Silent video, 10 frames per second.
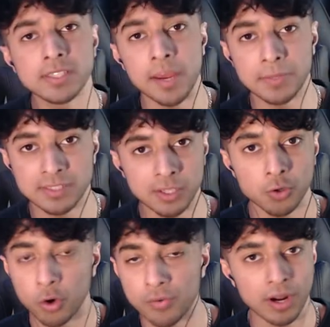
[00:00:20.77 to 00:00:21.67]
Playtime is
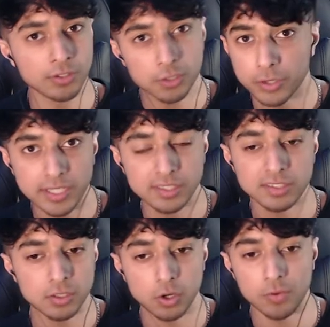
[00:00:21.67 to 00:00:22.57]
still going around, the craze is
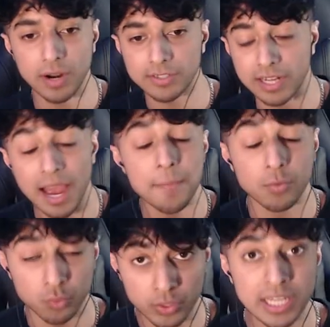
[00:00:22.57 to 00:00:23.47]
still going around, and
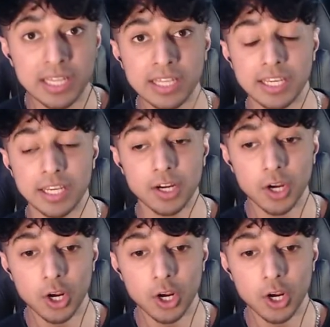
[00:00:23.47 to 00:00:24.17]
I'm really,